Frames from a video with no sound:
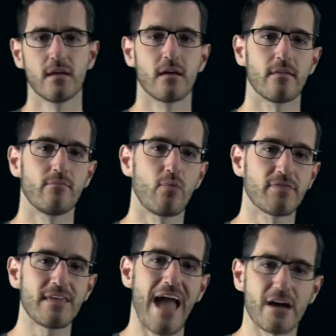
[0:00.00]

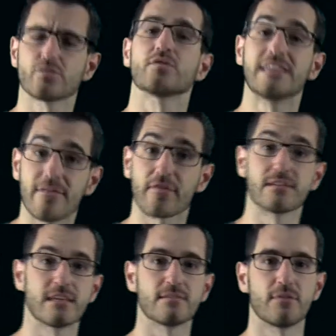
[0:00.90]
what the actual
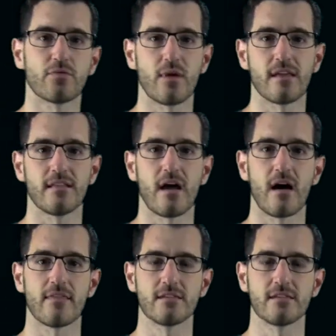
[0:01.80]
difference is between these